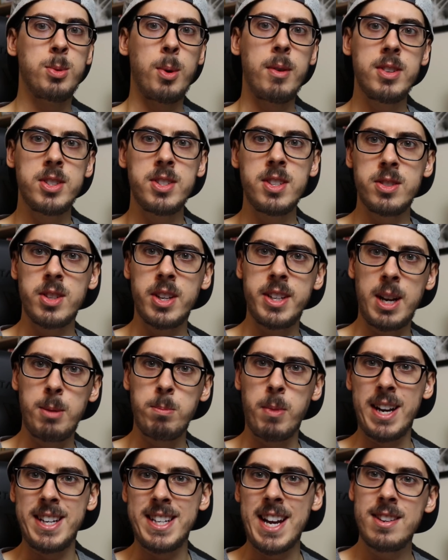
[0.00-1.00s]
So ever since I did
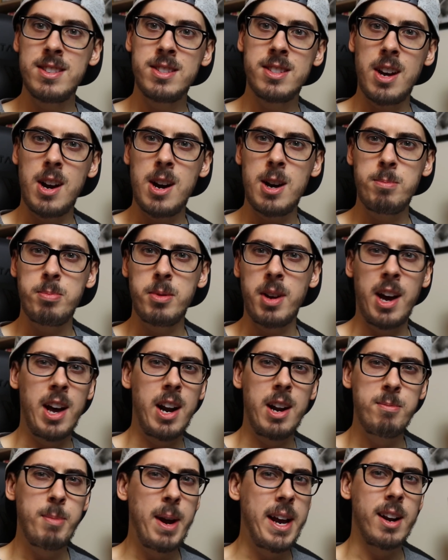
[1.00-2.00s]
my desk setup,
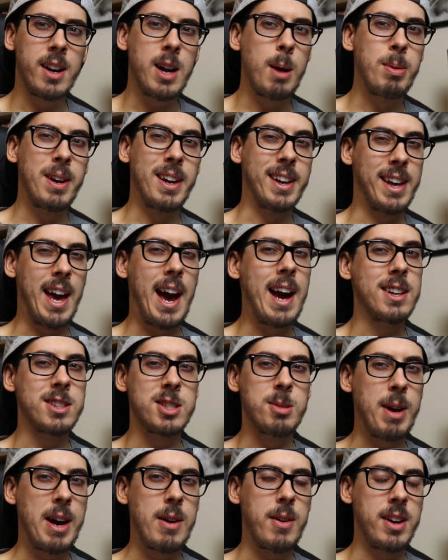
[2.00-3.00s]
and I've made a couple of
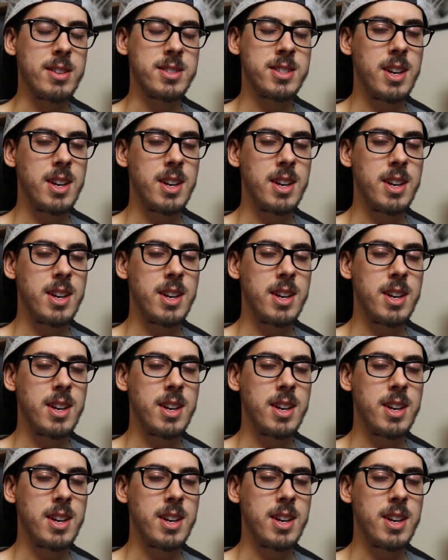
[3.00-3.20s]
gags about it